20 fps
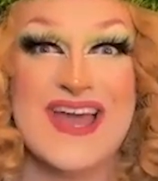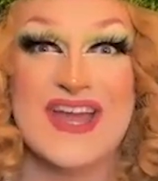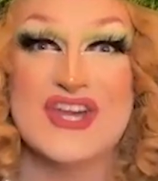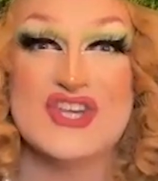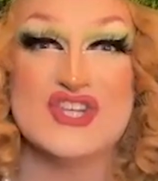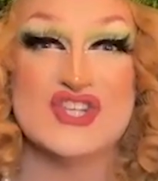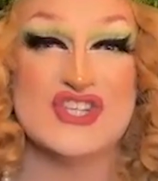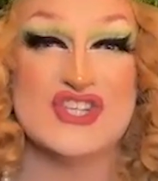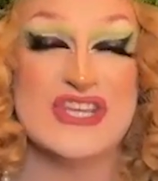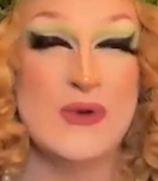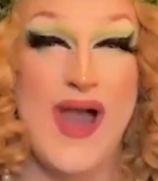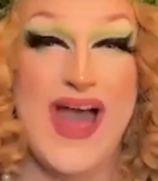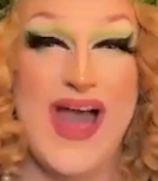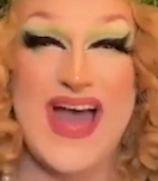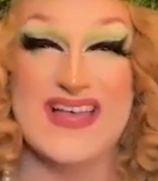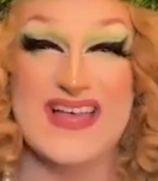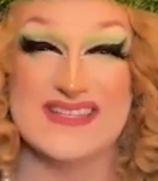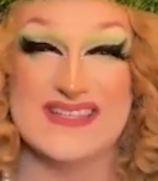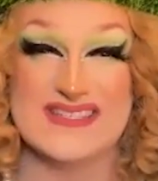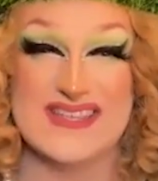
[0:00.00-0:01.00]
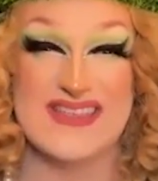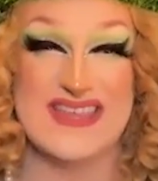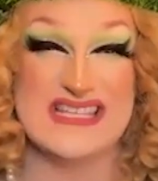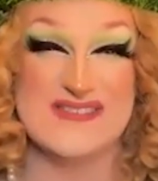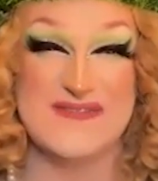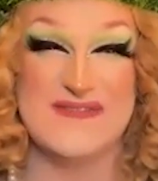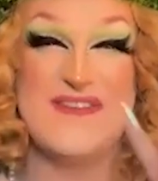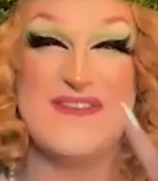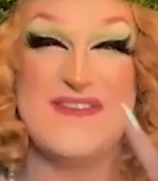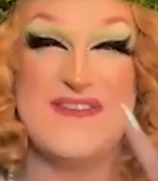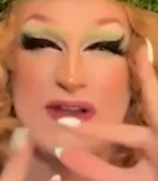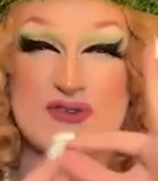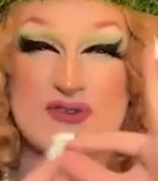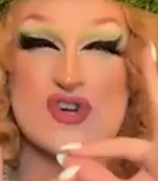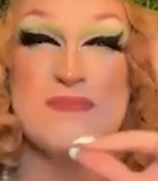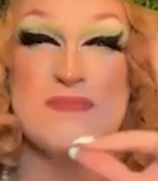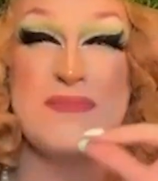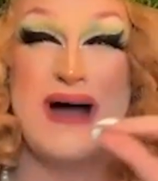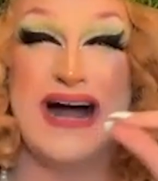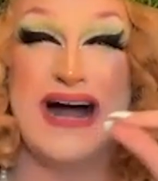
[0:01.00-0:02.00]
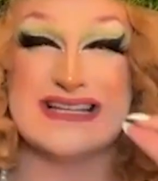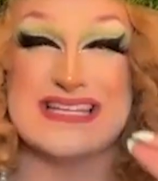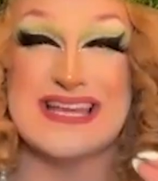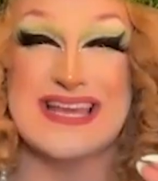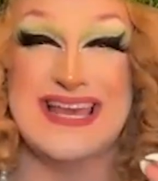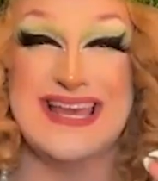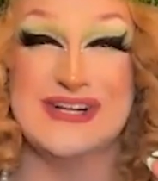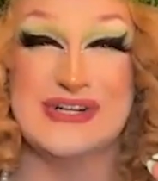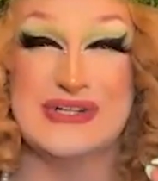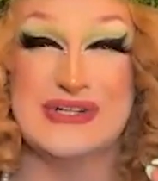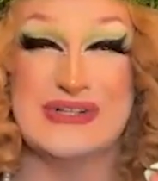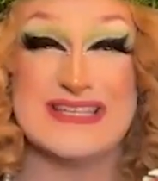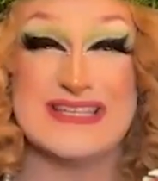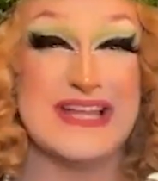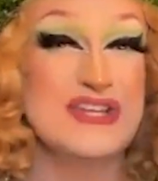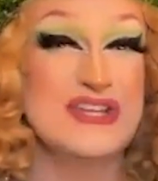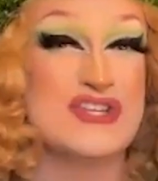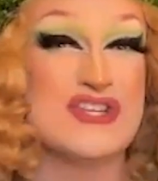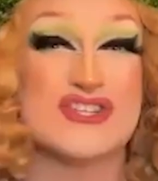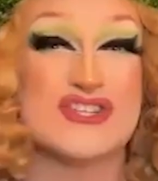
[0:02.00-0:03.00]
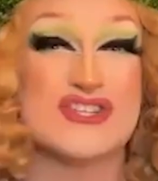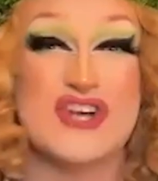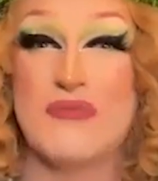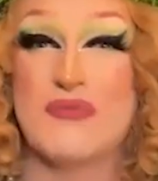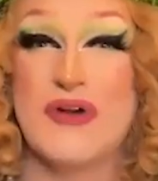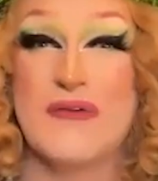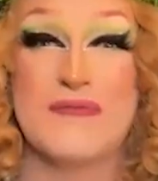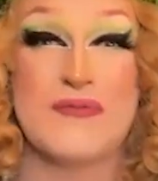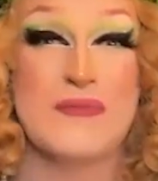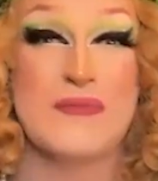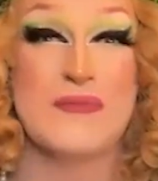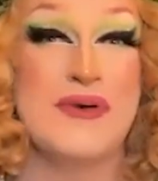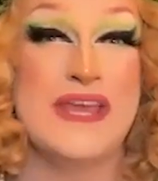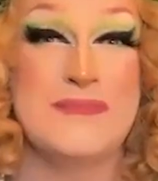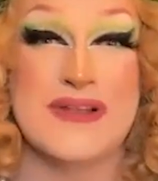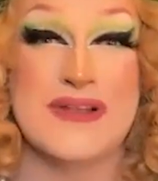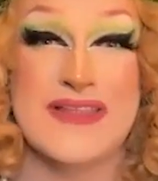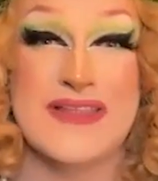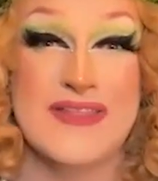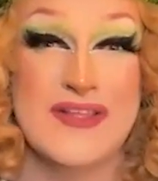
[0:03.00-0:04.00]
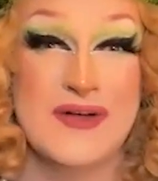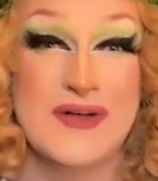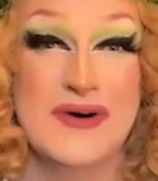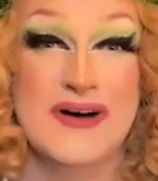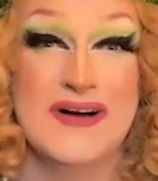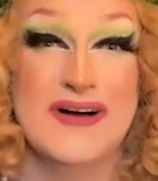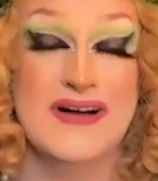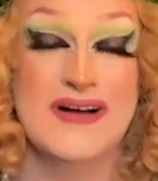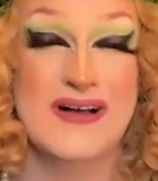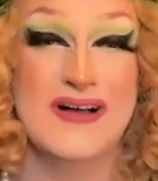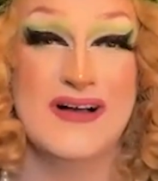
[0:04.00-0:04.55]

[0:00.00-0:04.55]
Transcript: because she wears these very dramatic heels and you just can't run from people in them.